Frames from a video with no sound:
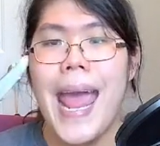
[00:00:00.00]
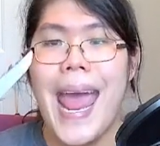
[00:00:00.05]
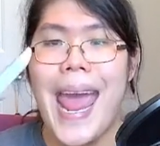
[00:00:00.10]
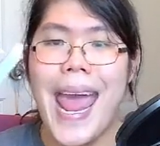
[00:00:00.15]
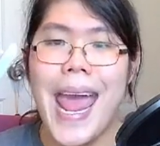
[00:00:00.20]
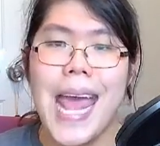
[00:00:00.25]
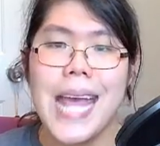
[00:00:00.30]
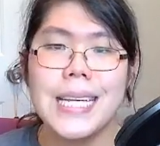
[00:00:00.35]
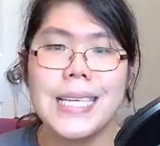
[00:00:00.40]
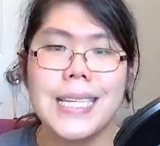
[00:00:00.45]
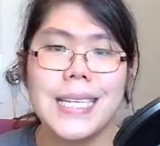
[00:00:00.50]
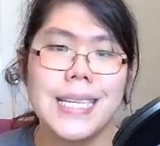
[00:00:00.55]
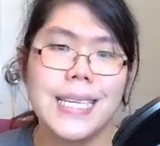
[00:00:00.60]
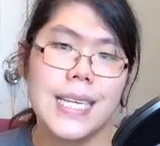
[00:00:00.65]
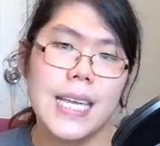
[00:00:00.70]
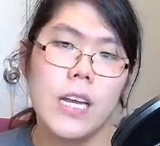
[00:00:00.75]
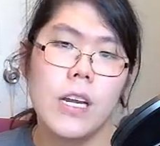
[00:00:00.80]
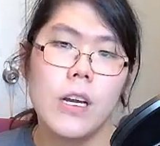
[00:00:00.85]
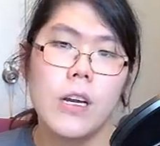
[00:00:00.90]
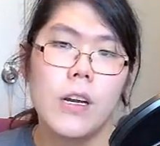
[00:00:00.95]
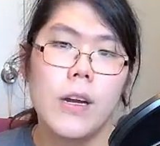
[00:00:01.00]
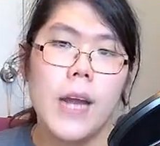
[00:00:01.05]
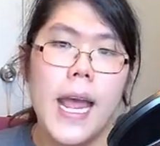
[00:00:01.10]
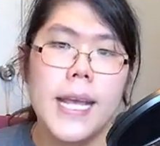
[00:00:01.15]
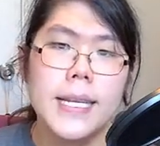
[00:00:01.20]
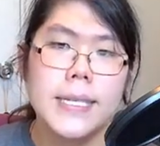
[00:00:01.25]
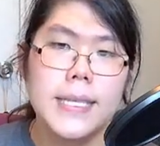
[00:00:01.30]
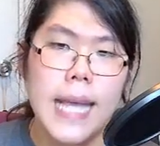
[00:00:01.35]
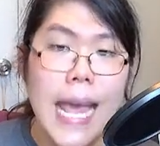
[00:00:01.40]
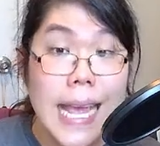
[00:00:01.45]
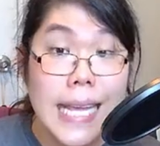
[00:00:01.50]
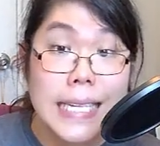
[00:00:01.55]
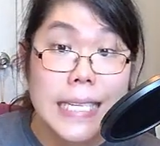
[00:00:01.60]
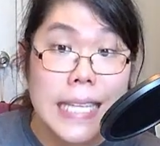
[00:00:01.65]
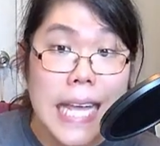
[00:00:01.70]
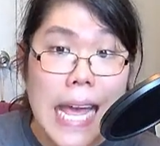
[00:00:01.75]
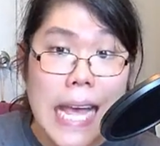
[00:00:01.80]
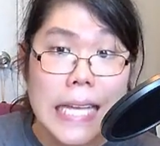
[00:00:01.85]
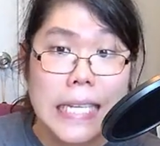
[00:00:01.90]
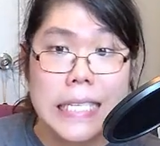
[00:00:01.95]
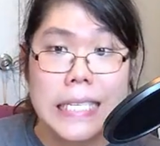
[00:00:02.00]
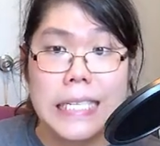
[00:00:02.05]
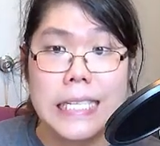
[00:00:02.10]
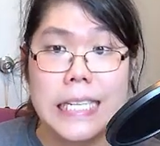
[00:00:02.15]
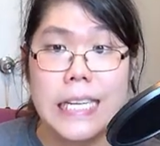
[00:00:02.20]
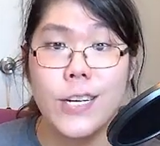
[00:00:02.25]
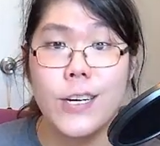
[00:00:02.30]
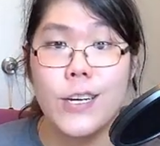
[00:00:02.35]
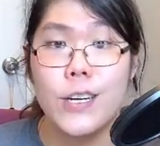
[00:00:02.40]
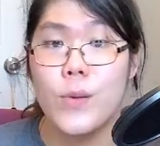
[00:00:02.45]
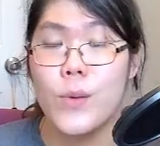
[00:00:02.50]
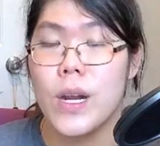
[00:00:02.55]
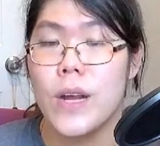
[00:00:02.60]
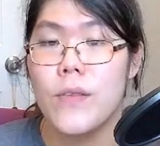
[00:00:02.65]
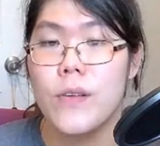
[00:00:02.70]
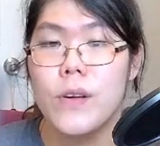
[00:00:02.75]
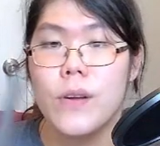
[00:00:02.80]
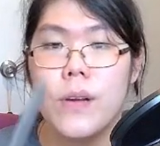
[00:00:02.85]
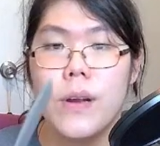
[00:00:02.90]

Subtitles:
S tier, SSS tier, whatever.